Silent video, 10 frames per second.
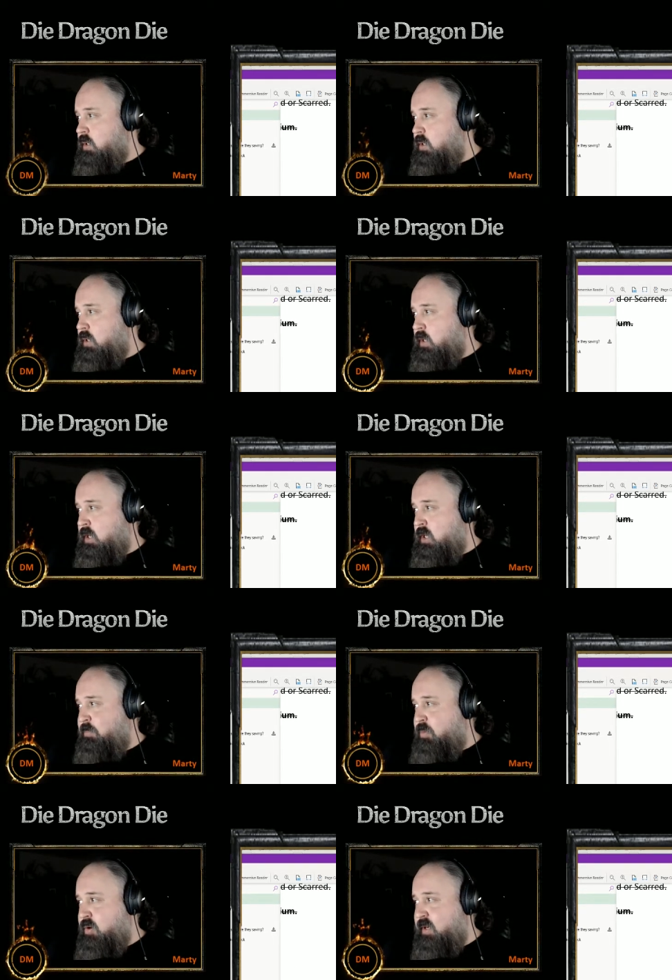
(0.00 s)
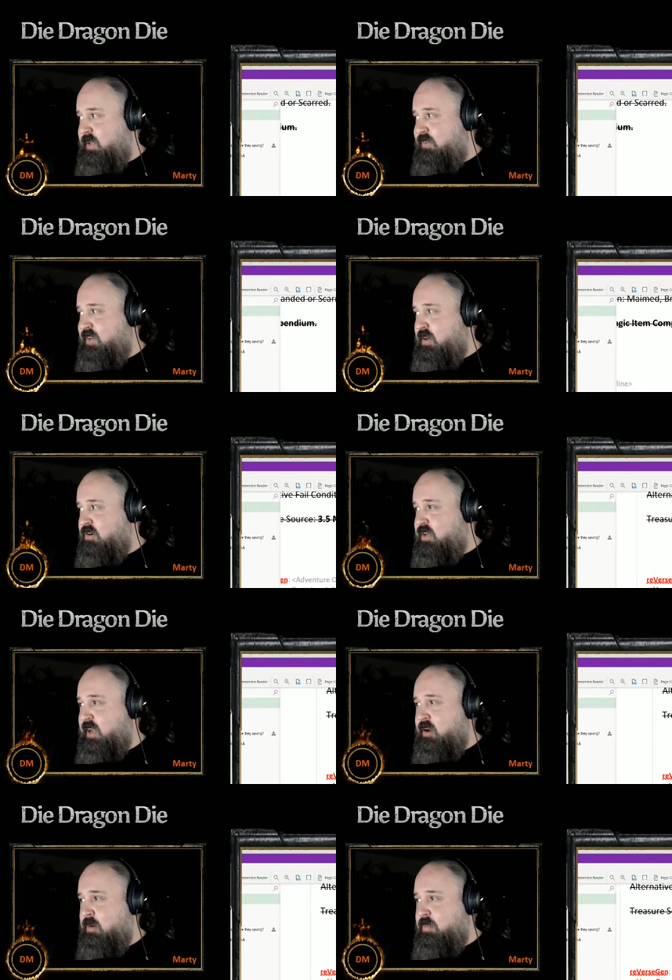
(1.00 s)
Opponent has standard
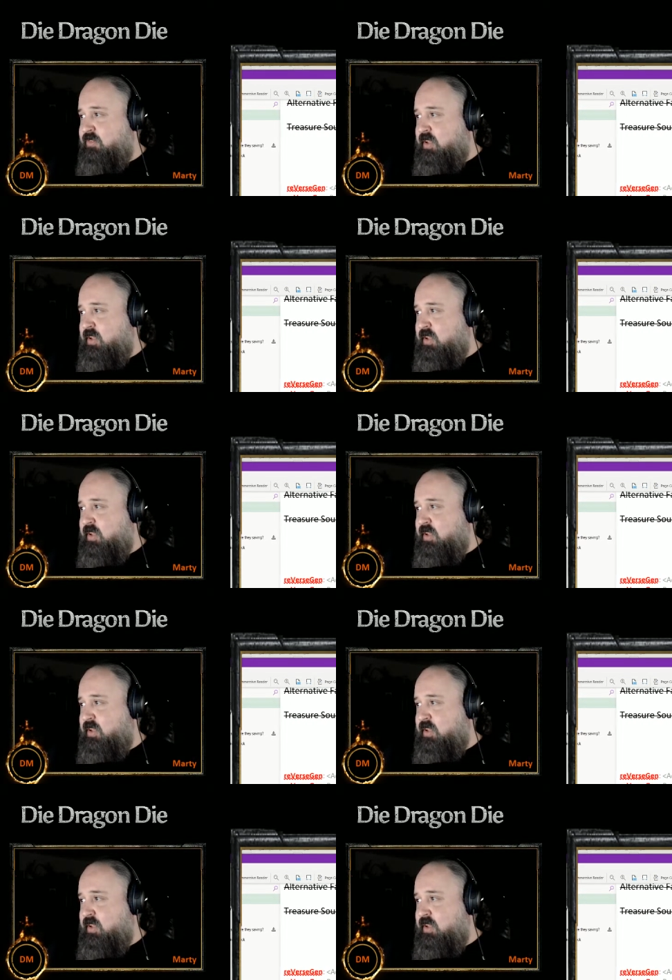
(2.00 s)
gear plus